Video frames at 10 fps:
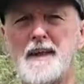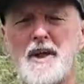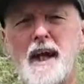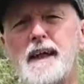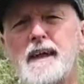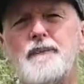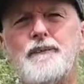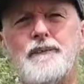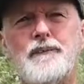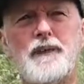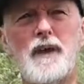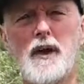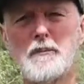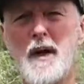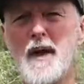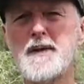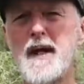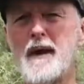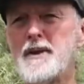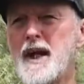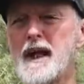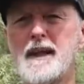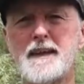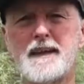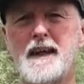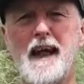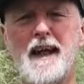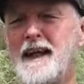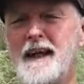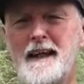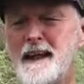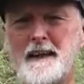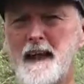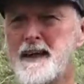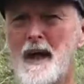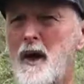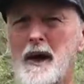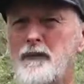jacket, like most down jackets, it doesn't like